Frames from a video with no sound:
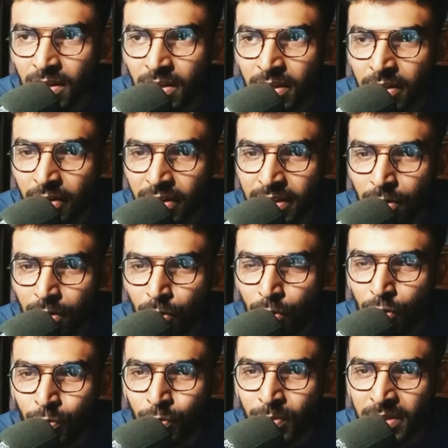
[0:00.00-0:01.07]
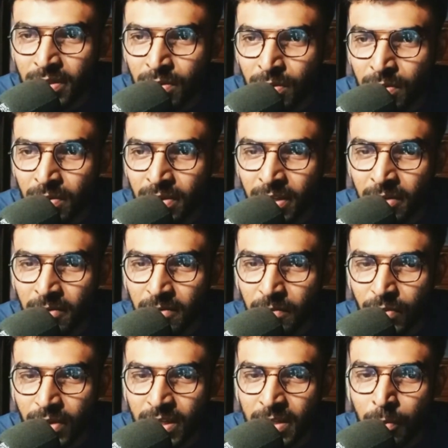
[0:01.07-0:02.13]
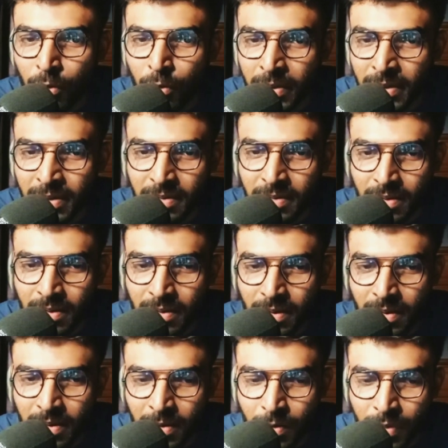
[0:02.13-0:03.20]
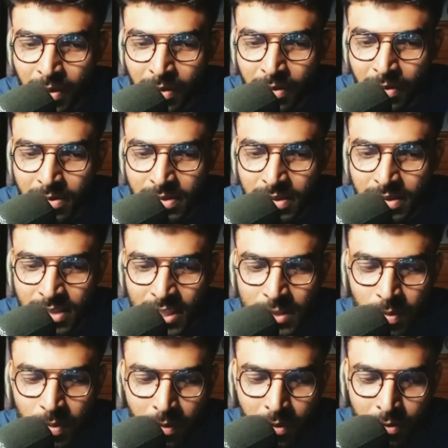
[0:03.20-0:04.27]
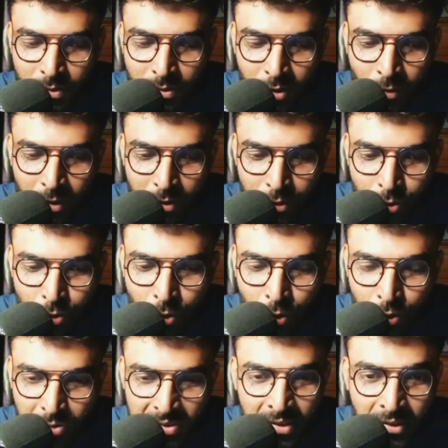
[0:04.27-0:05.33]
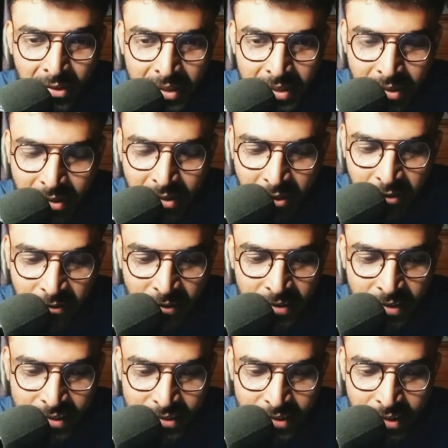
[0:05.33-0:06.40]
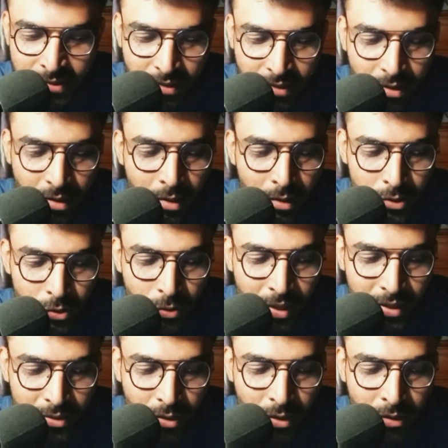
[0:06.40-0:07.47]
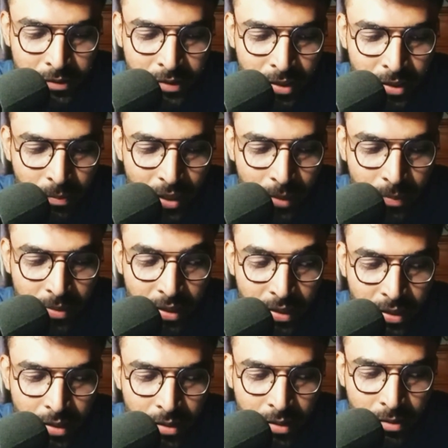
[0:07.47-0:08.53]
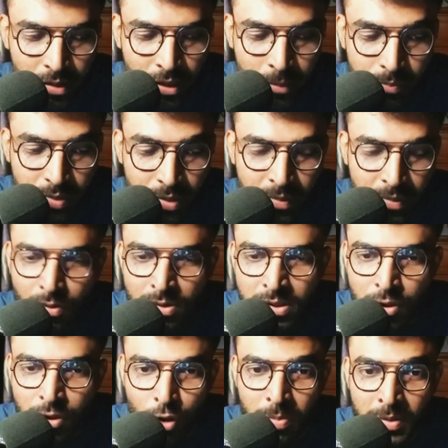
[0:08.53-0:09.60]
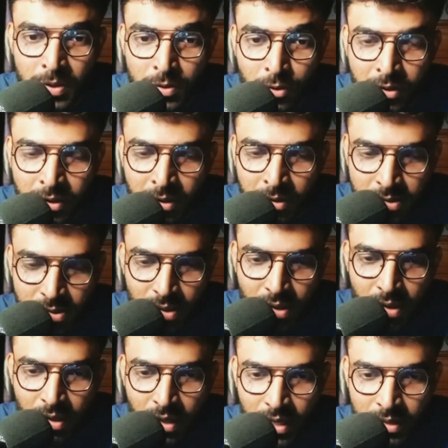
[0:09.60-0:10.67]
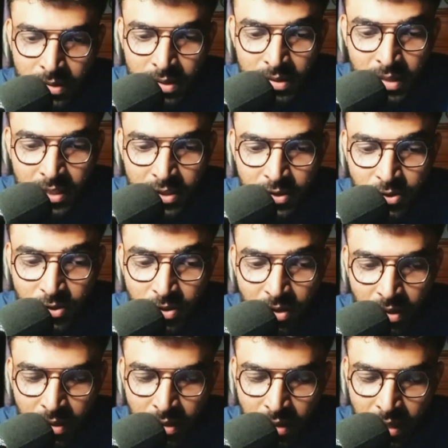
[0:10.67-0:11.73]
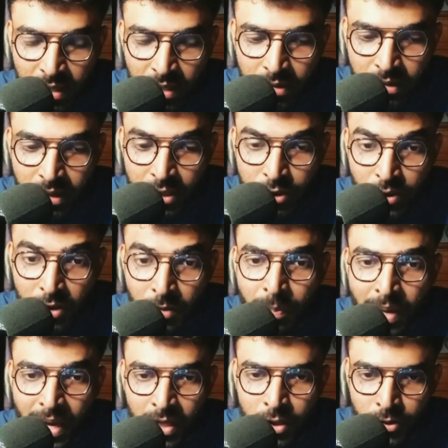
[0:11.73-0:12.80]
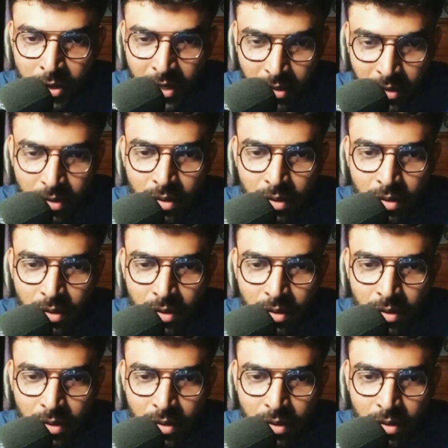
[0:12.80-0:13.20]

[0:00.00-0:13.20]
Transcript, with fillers: learning code to be you know like pretty boring you know because these days people do not want to go through the learning curve and things like that so i thought that maybe i can implement those youtube tutorials and then i then i can like try to backtrack